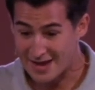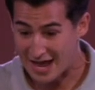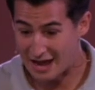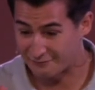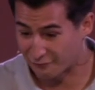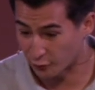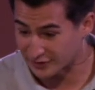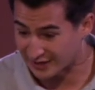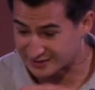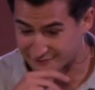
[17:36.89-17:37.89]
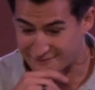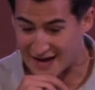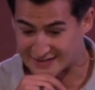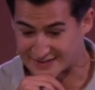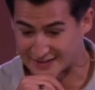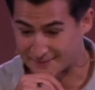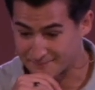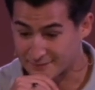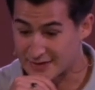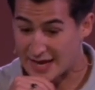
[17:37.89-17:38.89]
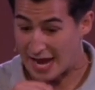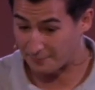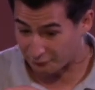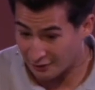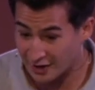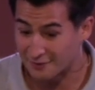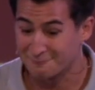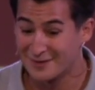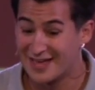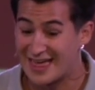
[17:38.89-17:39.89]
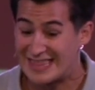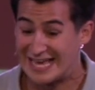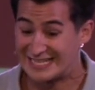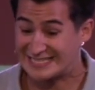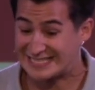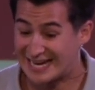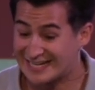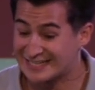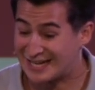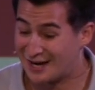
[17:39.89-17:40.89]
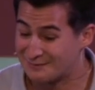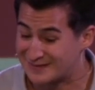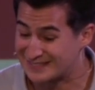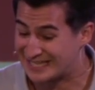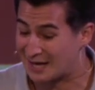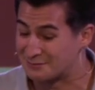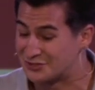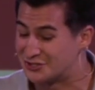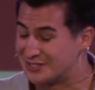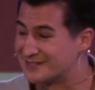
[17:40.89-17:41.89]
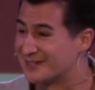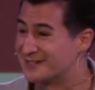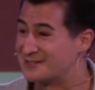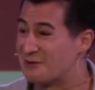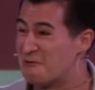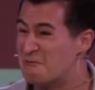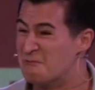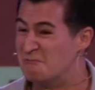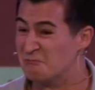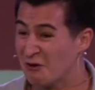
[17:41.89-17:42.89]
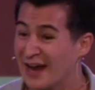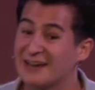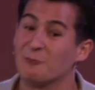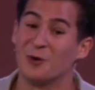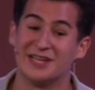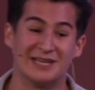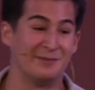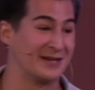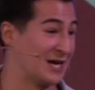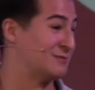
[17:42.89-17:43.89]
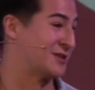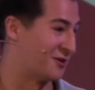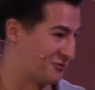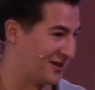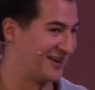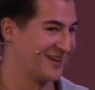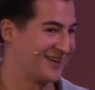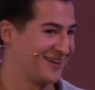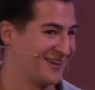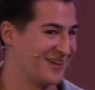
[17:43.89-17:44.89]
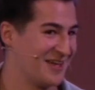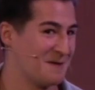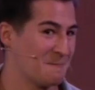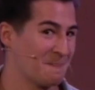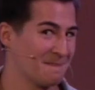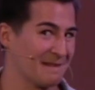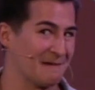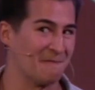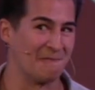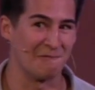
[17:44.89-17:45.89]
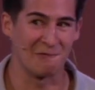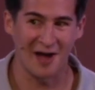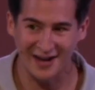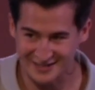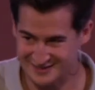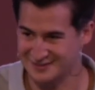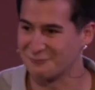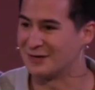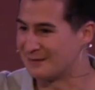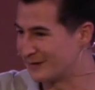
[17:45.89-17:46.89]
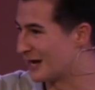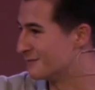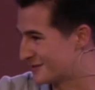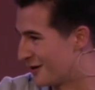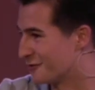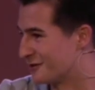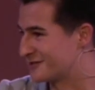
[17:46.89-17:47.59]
and 40 nights of fasting and prayer that Satan comes to tempt Jesus right when he becomes hungry. Like right when he becomes hungry,